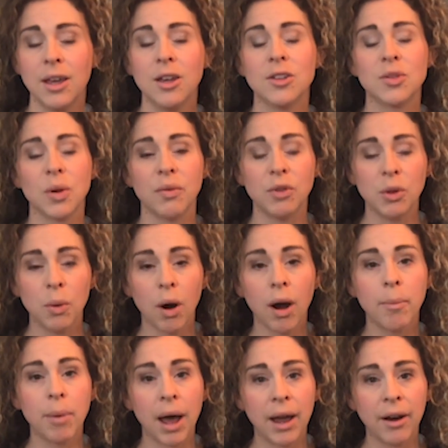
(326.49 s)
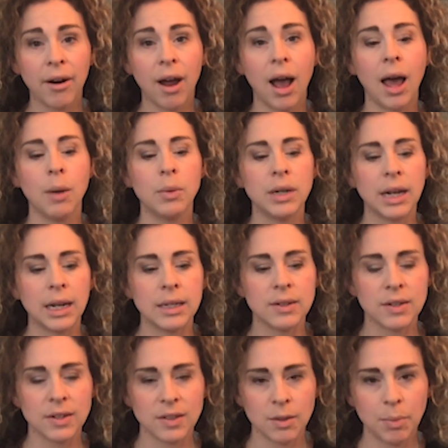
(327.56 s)
So if you are a buyer, I would
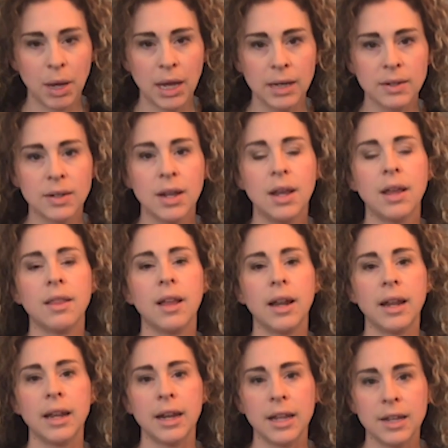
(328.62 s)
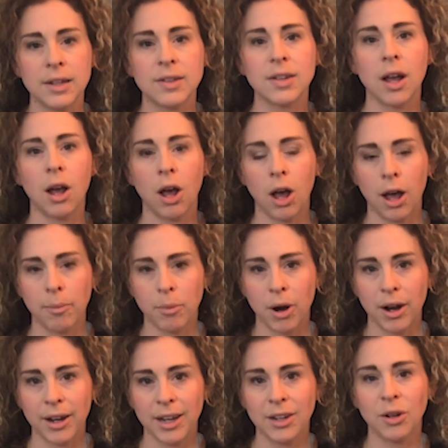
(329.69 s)
anticipate that it is a hot
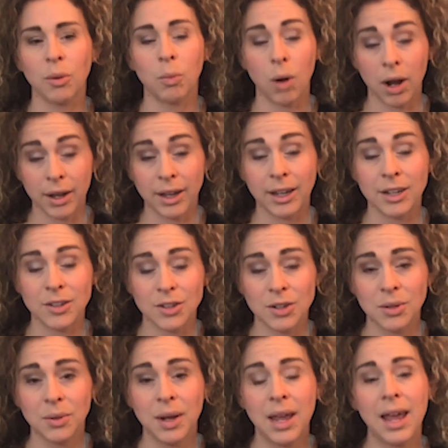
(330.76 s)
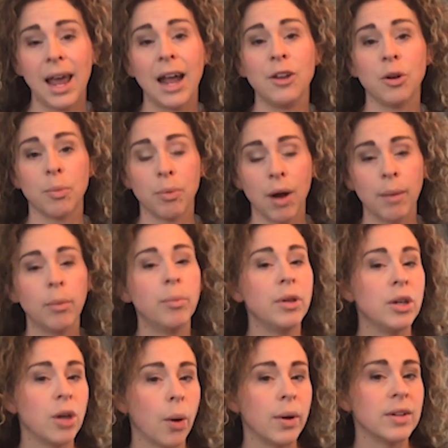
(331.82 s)
market you're walking into, and you're probably
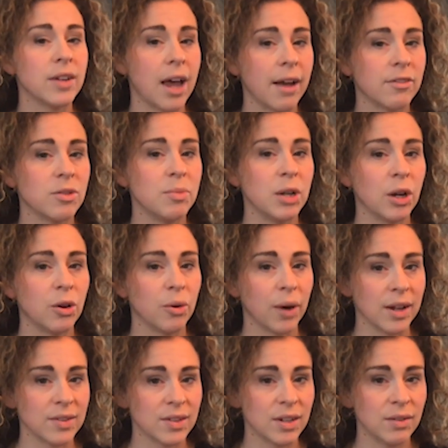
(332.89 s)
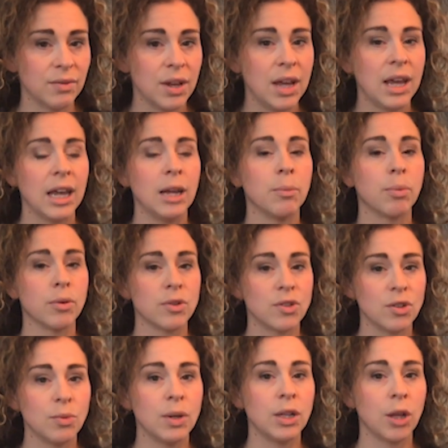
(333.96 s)
going to have to be aggressive in
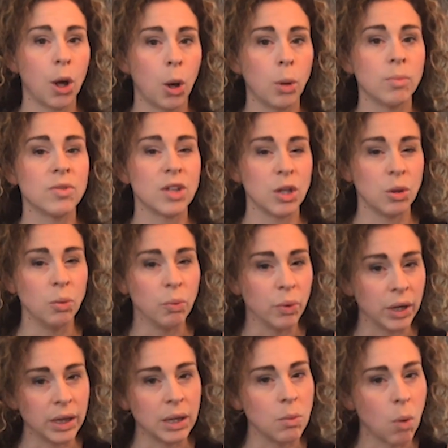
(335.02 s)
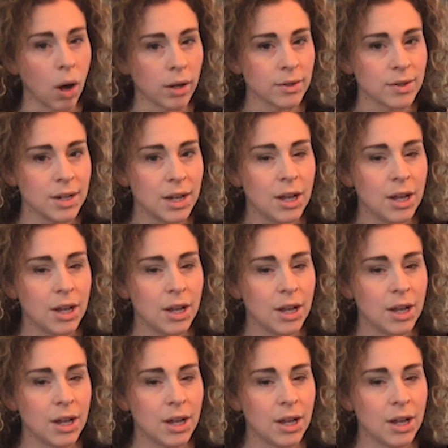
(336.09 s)
pursuing the homes that you really want.